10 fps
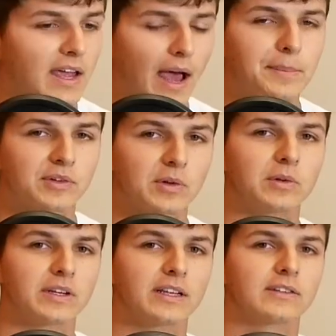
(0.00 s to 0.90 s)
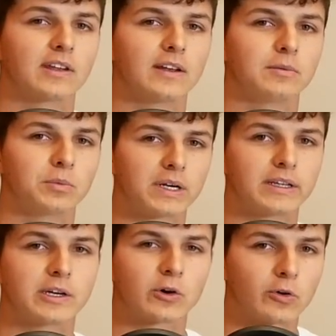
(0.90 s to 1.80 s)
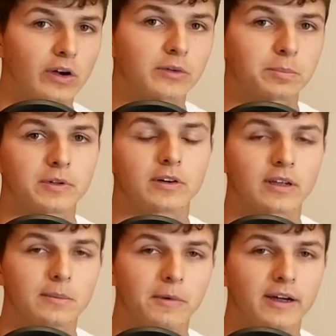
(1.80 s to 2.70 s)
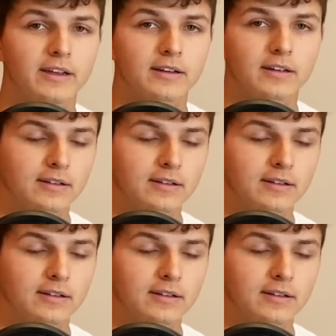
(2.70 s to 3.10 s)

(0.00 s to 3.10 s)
Absolutely, it's a really crisp looking bike.